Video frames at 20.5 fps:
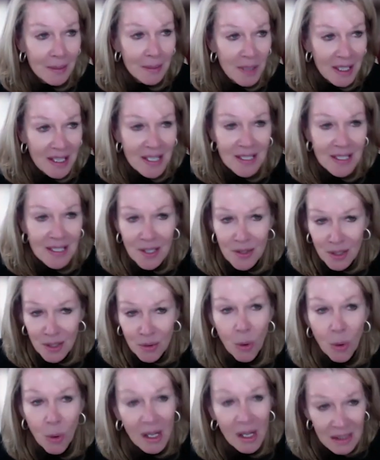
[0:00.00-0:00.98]
because of the
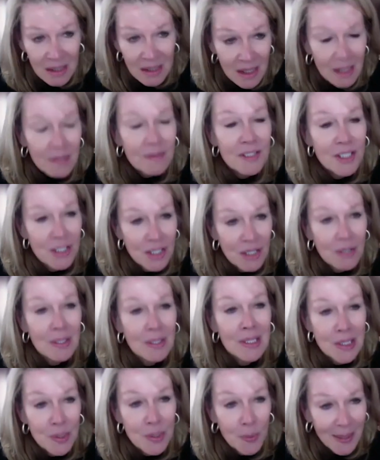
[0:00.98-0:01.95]
quality of
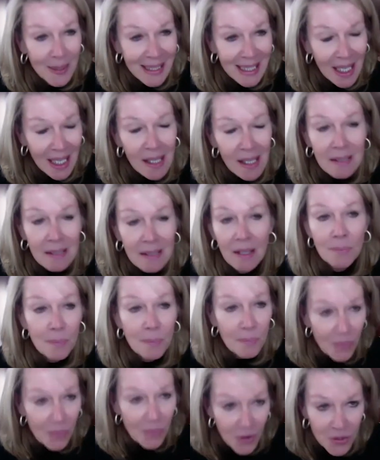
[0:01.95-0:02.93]
students we get, yeah.
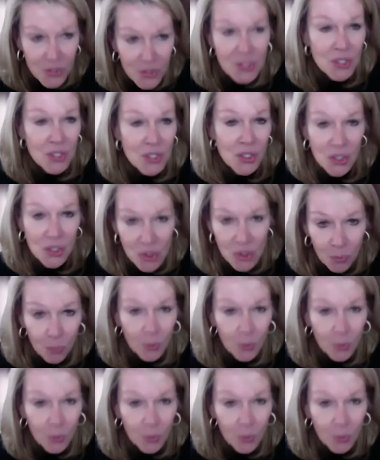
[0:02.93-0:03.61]
those issues are